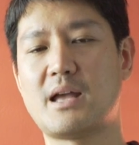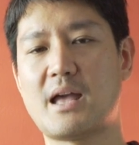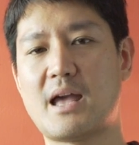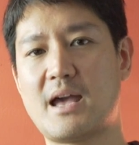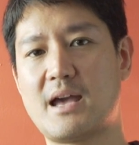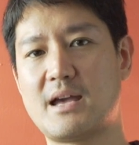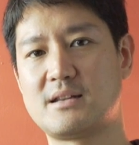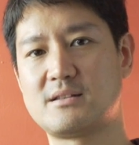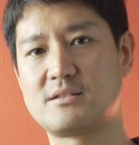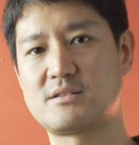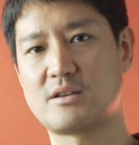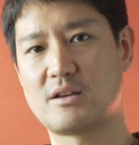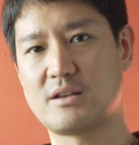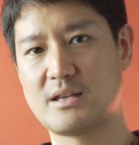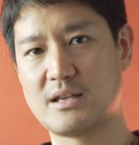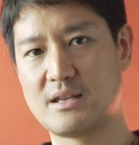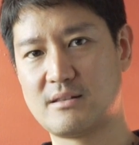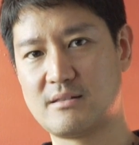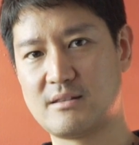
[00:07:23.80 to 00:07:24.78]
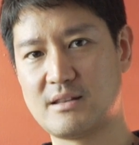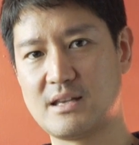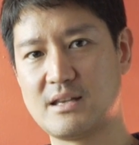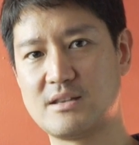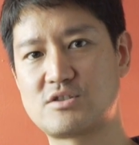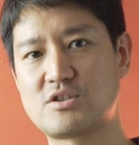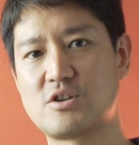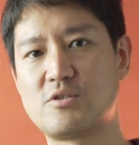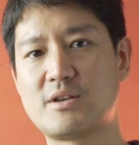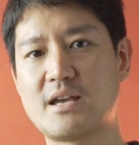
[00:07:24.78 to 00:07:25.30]
And in the
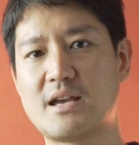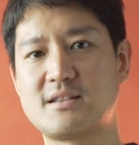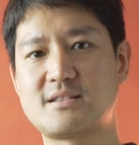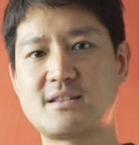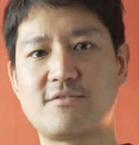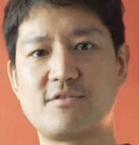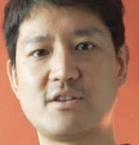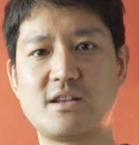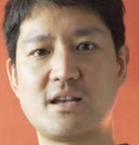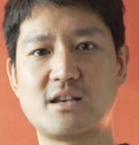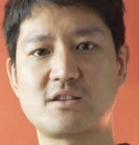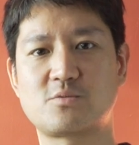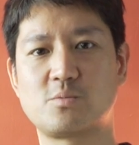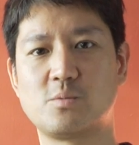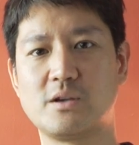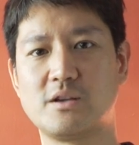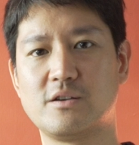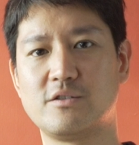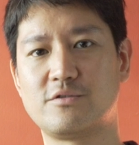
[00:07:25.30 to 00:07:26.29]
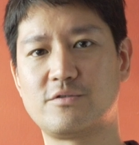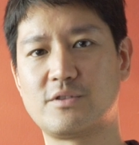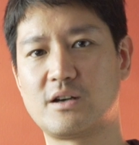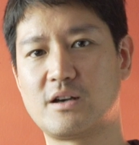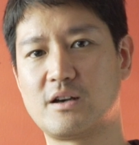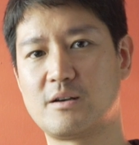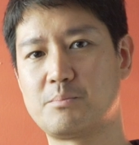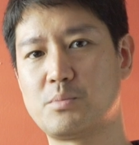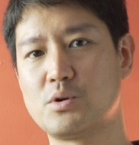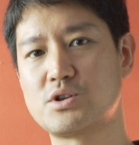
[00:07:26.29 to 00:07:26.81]
Sony a7s, we've
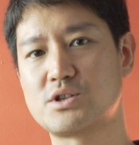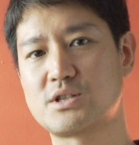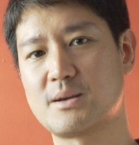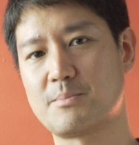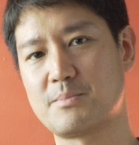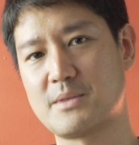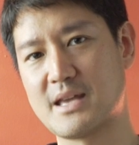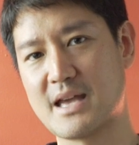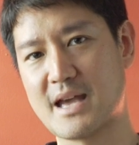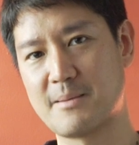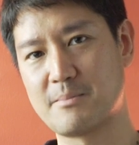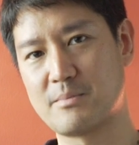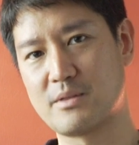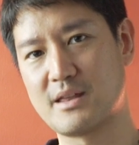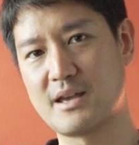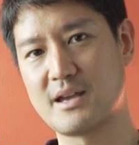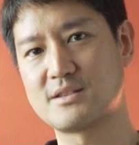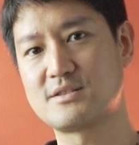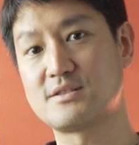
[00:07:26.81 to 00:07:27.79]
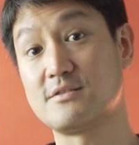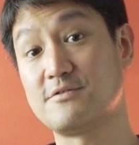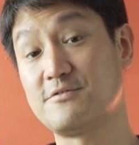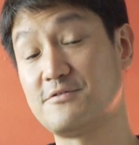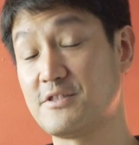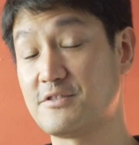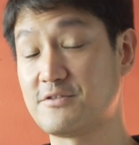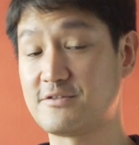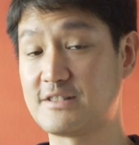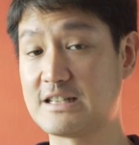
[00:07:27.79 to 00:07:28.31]
pushed up the amp there to
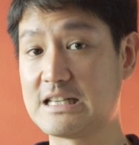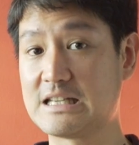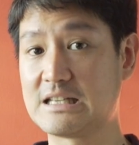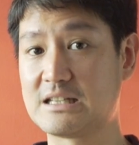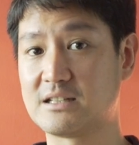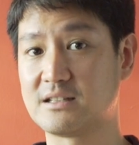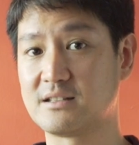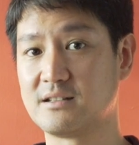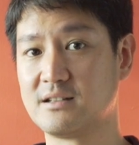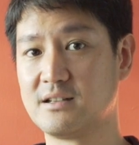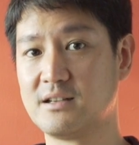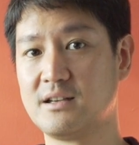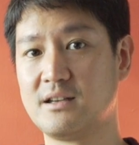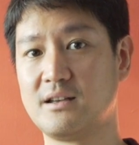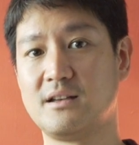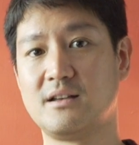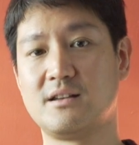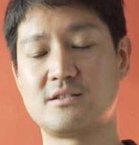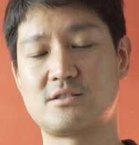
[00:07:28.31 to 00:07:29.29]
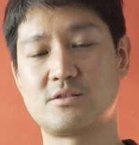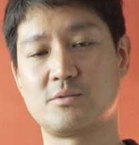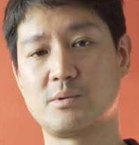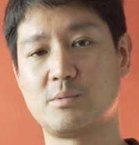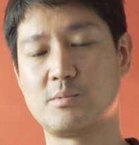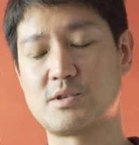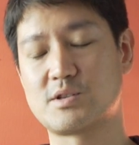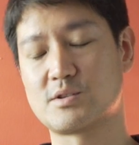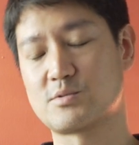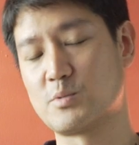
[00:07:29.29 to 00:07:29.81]
15. So
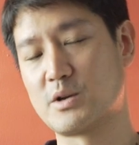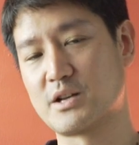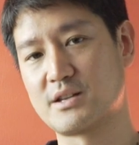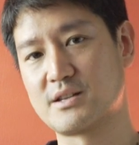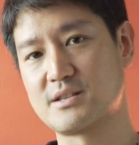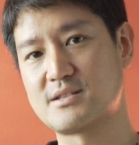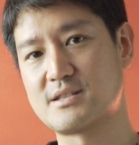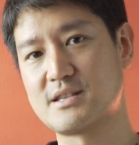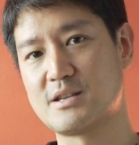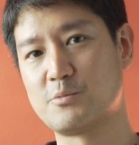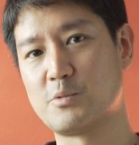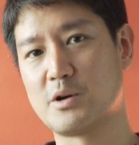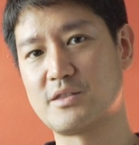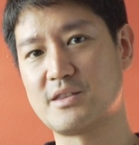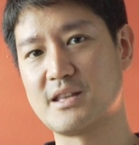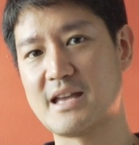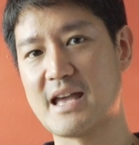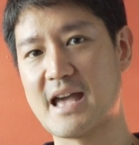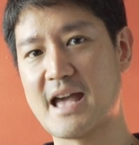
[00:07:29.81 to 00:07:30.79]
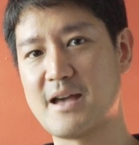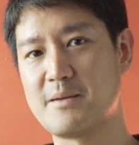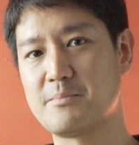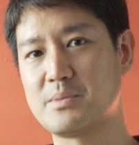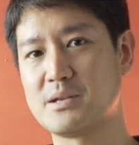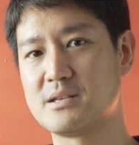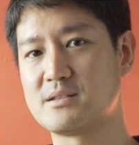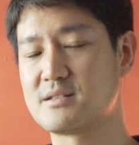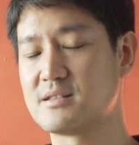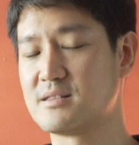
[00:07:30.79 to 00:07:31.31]
we just wanted to see what the
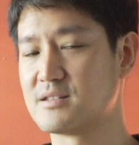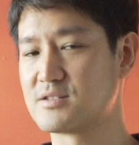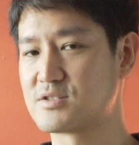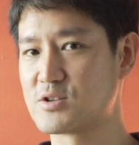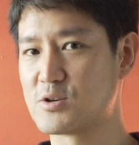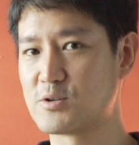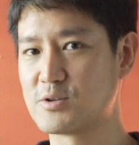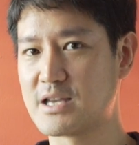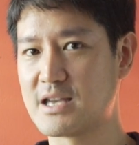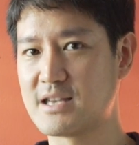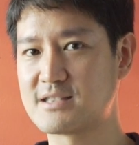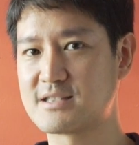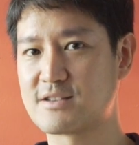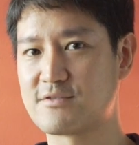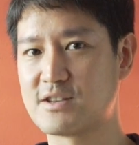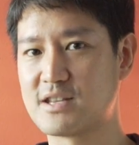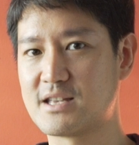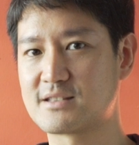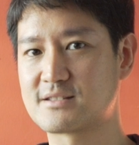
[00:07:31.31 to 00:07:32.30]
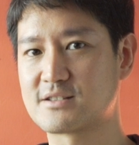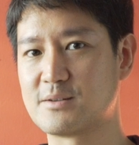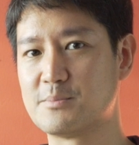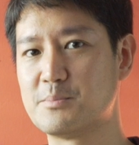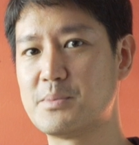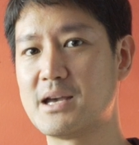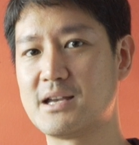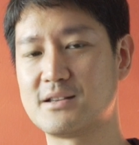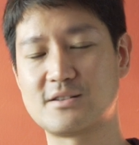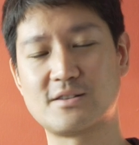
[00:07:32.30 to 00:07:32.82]
amp is in the Sony a7s
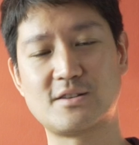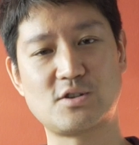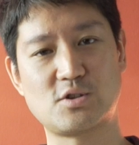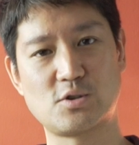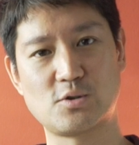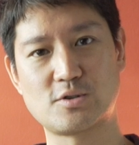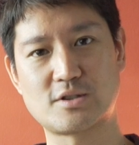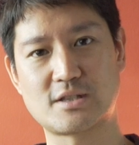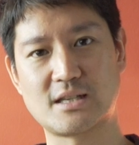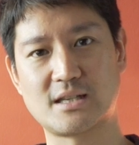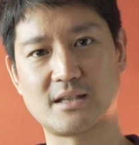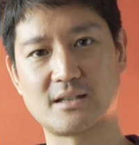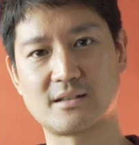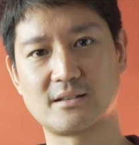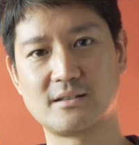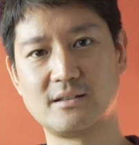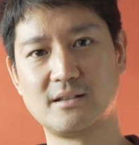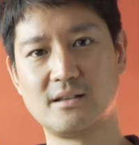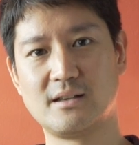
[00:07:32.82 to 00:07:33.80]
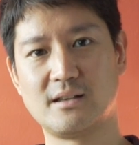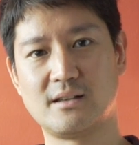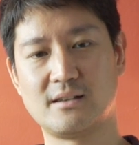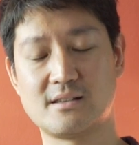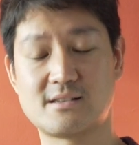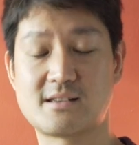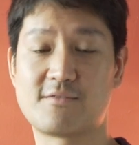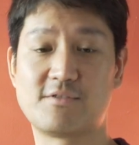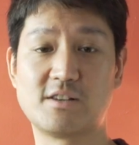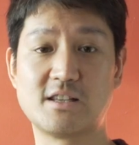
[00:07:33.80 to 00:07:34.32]
compared to the JuicedLink.
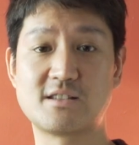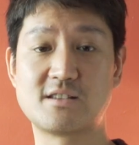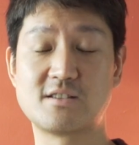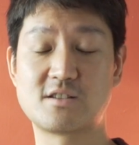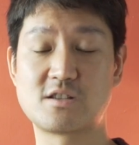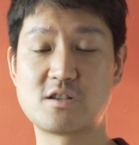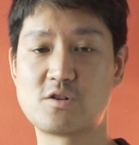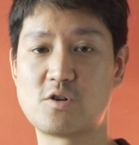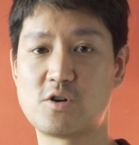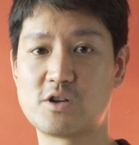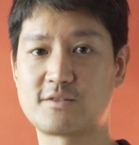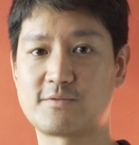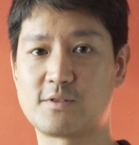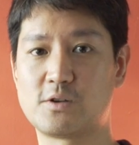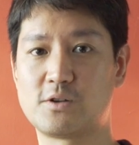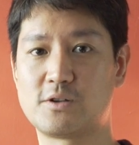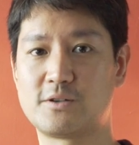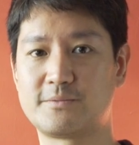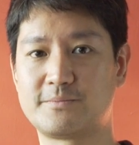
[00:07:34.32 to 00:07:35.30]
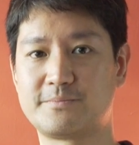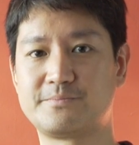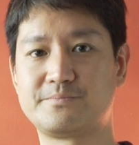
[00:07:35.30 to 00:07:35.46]
Let's have a listen to the noise floor.